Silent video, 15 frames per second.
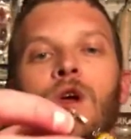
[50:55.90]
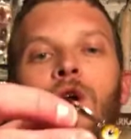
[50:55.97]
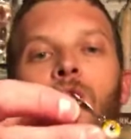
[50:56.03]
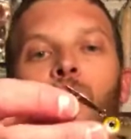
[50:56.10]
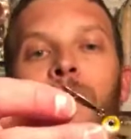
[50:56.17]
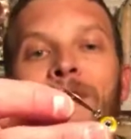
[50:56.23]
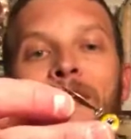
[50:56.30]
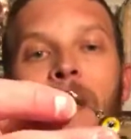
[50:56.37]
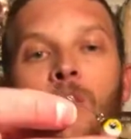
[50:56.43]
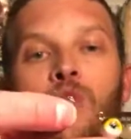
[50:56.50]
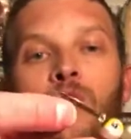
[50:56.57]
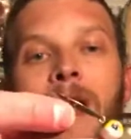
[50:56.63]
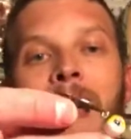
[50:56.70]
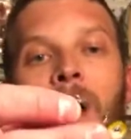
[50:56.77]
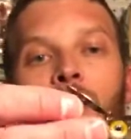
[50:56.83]
with a
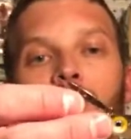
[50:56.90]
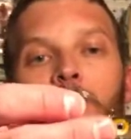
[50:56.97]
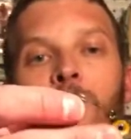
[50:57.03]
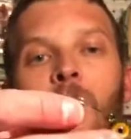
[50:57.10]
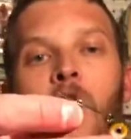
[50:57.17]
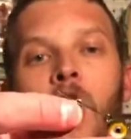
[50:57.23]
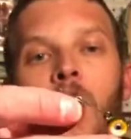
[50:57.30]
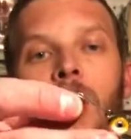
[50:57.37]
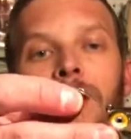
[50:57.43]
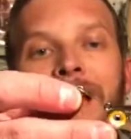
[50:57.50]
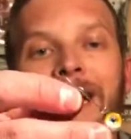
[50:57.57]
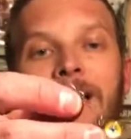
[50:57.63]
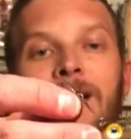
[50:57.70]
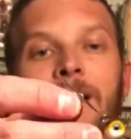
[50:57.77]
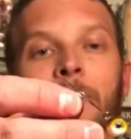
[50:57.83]
round ball,
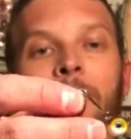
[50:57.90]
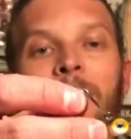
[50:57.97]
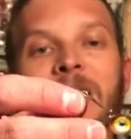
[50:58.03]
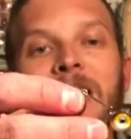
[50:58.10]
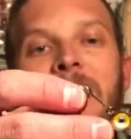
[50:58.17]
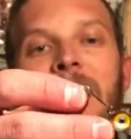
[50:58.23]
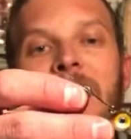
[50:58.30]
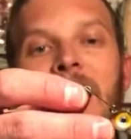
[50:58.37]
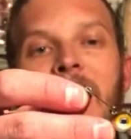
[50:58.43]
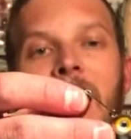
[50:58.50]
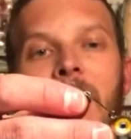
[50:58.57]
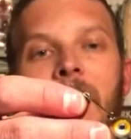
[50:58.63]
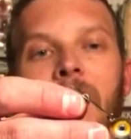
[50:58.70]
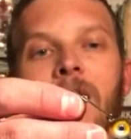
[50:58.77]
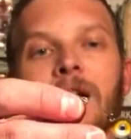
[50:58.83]
like D'Amico
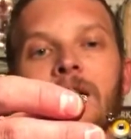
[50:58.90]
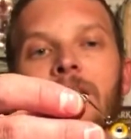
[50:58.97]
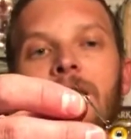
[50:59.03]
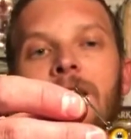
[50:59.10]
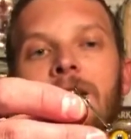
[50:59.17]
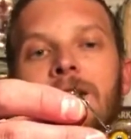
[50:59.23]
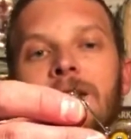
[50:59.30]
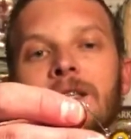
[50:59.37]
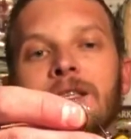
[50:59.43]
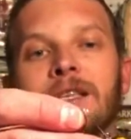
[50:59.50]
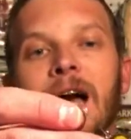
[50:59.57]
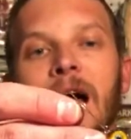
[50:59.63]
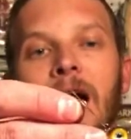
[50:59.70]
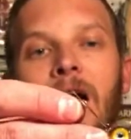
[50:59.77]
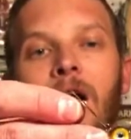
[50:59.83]
head
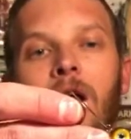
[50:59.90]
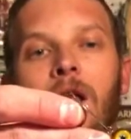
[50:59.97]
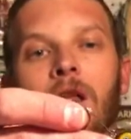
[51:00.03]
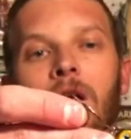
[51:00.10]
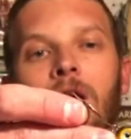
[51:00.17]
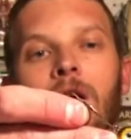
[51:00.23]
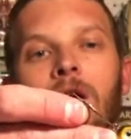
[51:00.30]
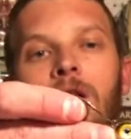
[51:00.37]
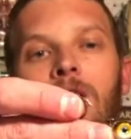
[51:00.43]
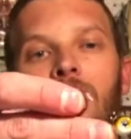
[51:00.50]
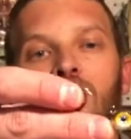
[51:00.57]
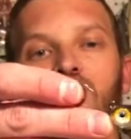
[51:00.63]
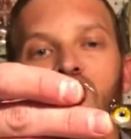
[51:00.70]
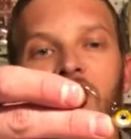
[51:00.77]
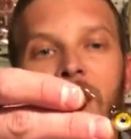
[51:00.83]
style
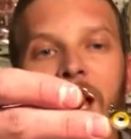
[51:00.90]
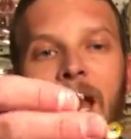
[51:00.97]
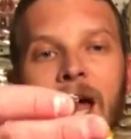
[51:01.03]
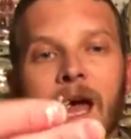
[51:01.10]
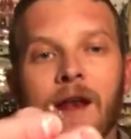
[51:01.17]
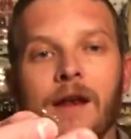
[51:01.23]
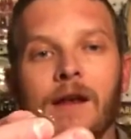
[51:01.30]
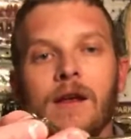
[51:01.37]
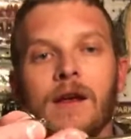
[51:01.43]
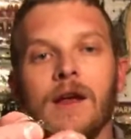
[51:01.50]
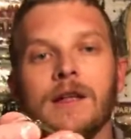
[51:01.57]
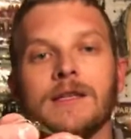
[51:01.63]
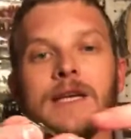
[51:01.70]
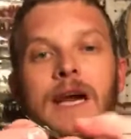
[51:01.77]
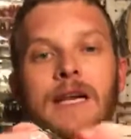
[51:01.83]
jig head.
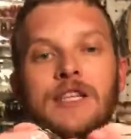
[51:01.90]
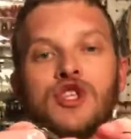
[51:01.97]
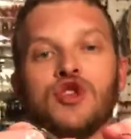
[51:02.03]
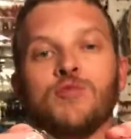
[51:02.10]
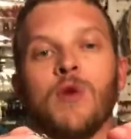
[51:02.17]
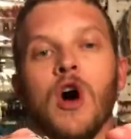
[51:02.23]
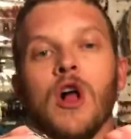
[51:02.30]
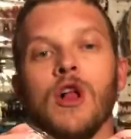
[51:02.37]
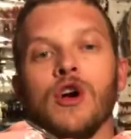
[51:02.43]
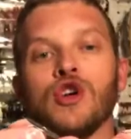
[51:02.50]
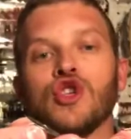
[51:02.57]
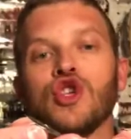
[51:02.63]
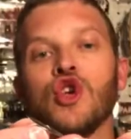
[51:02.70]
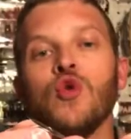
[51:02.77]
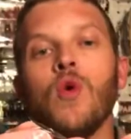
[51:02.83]
It's got a smaller
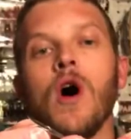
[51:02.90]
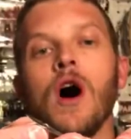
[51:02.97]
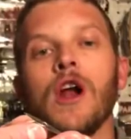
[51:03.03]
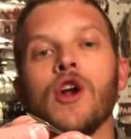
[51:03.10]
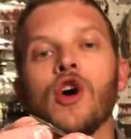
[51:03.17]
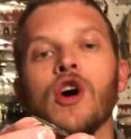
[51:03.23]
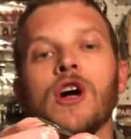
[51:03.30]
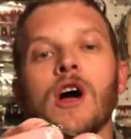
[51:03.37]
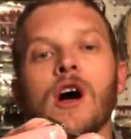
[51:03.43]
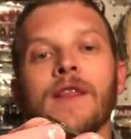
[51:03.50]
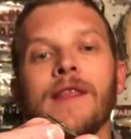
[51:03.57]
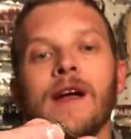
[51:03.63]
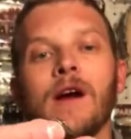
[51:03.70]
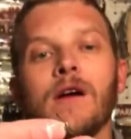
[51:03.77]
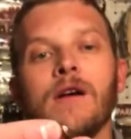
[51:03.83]
2-aught hook on
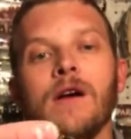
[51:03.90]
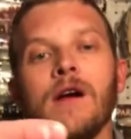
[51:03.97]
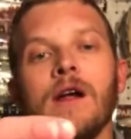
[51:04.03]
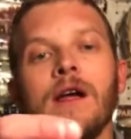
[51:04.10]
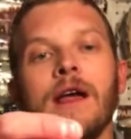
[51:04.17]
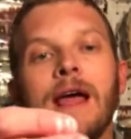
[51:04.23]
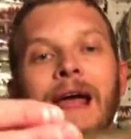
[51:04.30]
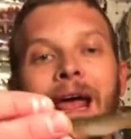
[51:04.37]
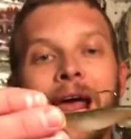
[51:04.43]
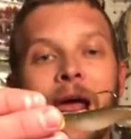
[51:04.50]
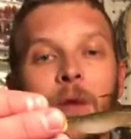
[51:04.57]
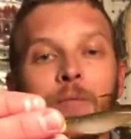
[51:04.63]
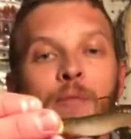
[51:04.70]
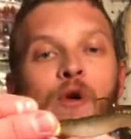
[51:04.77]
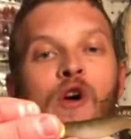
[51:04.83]
there
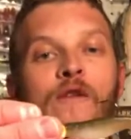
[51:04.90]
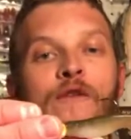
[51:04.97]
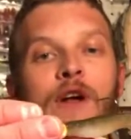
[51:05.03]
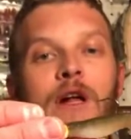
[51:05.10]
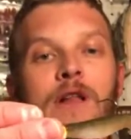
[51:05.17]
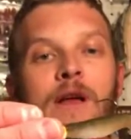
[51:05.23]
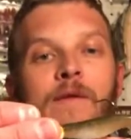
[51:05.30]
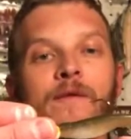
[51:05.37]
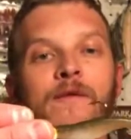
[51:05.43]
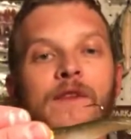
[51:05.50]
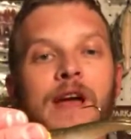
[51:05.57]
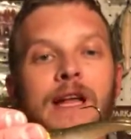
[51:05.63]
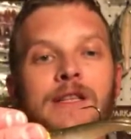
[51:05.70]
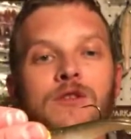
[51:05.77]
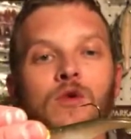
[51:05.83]
and perfectly
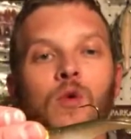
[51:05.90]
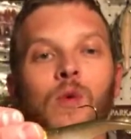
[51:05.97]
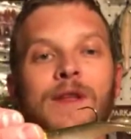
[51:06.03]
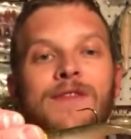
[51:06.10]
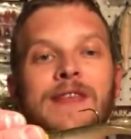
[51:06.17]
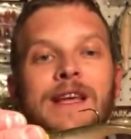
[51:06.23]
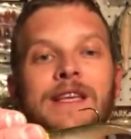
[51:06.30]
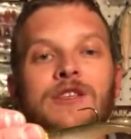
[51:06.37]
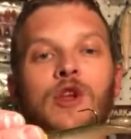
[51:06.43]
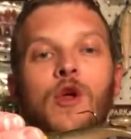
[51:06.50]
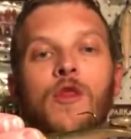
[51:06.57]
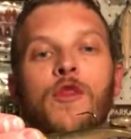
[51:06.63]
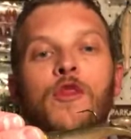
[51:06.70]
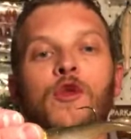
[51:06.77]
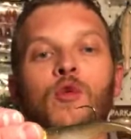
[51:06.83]
fits with this
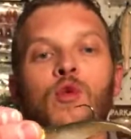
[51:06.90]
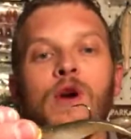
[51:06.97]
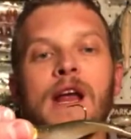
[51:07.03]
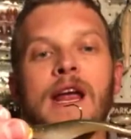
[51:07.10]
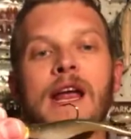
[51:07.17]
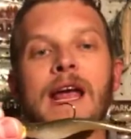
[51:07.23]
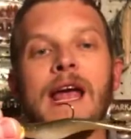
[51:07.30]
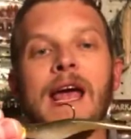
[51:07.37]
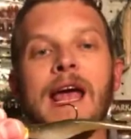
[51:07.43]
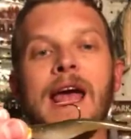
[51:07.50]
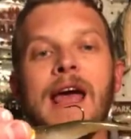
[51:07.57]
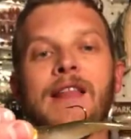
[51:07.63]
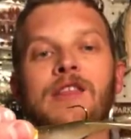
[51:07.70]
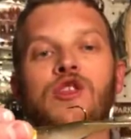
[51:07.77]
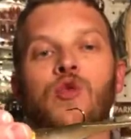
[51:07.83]

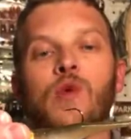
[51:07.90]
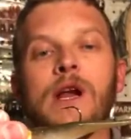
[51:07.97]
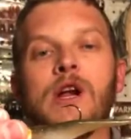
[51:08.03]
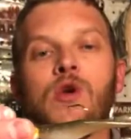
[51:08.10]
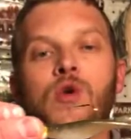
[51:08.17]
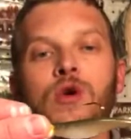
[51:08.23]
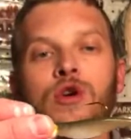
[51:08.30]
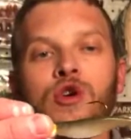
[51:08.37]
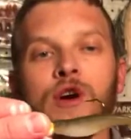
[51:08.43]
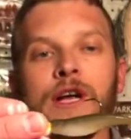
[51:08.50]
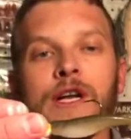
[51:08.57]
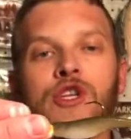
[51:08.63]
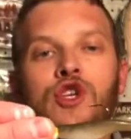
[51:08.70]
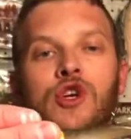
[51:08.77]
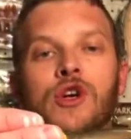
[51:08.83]

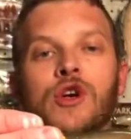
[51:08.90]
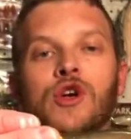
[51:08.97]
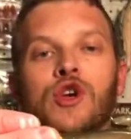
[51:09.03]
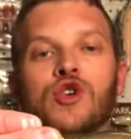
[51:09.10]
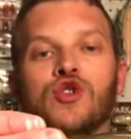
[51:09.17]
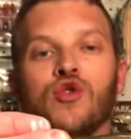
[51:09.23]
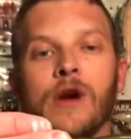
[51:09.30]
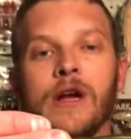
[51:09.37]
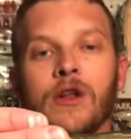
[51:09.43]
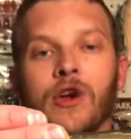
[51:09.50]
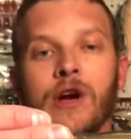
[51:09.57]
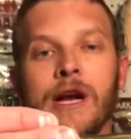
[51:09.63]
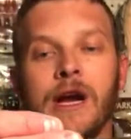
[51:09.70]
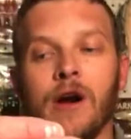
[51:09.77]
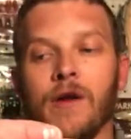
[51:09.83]
3¾-inch trailer
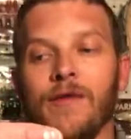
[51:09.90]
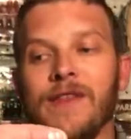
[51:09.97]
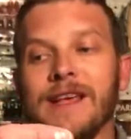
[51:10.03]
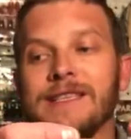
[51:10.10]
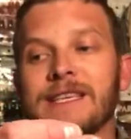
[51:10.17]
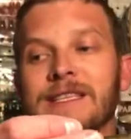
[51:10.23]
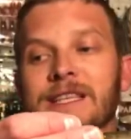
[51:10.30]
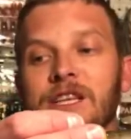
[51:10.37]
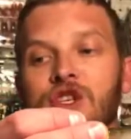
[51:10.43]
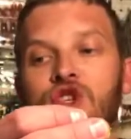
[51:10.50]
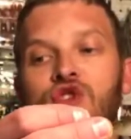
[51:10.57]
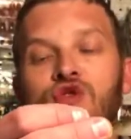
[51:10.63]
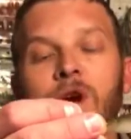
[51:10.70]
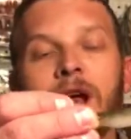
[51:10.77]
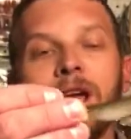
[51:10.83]
here. This is the
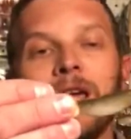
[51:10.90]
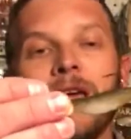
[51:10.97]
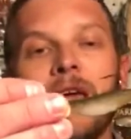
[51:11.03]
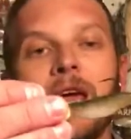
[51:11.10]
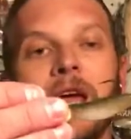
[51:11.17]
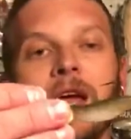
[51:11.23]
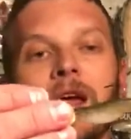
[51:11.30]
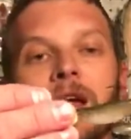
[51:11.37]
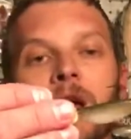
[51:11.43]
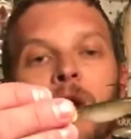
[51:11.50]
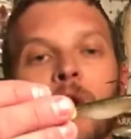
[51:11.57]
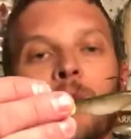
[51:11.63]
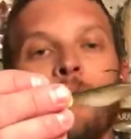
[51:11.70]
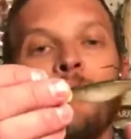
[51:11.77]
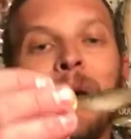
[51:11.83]
Strike King
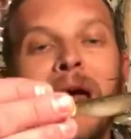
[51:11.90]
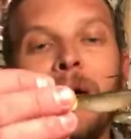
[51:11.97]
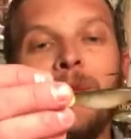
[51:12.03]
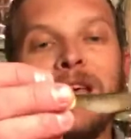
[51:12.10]
Baby